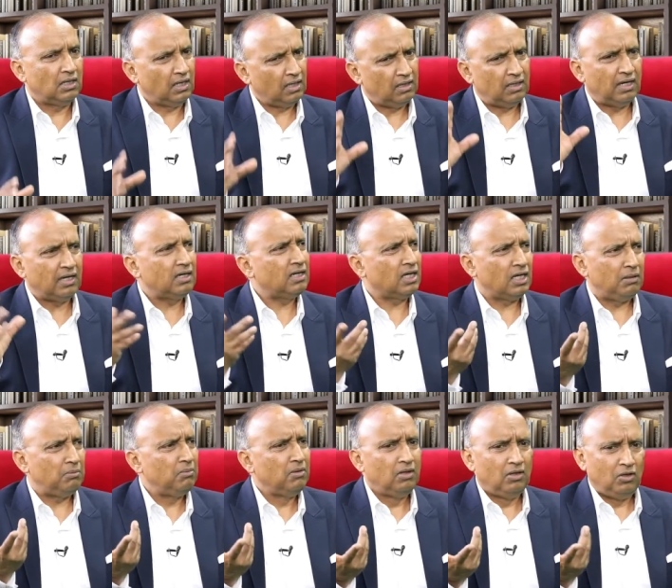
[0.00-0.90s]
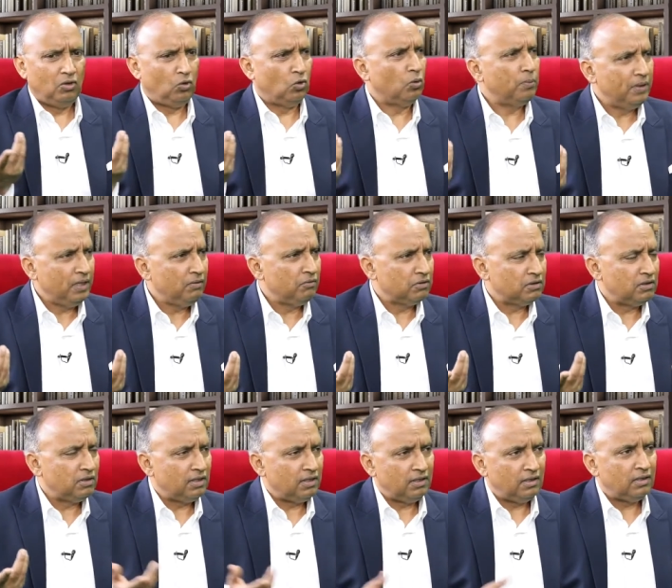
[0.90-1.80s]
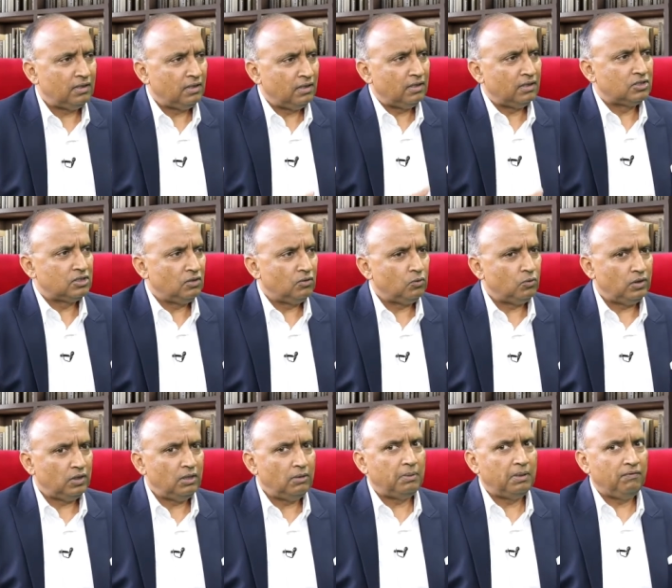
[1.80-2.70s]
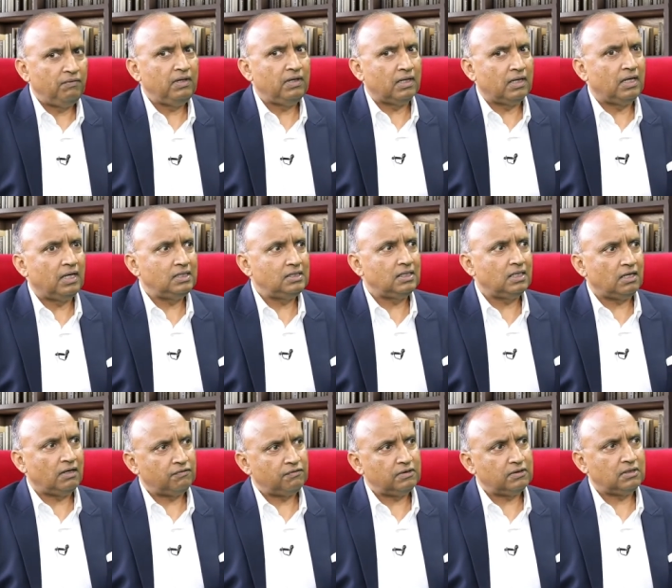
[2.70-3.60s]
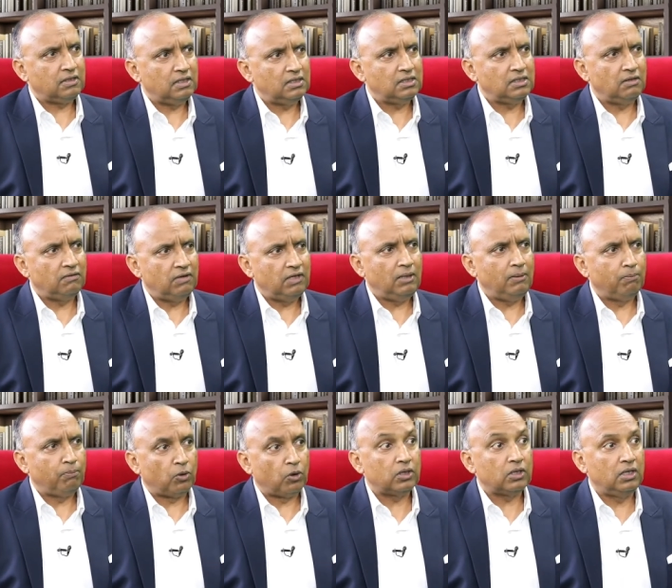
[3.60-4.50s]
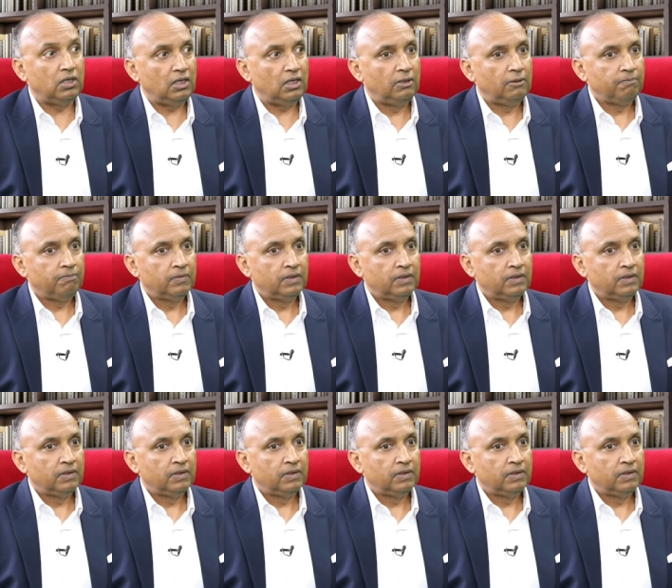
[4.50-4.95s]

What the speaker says: At that time, nobody was there in the industry who did, but we realized that after sales is a very important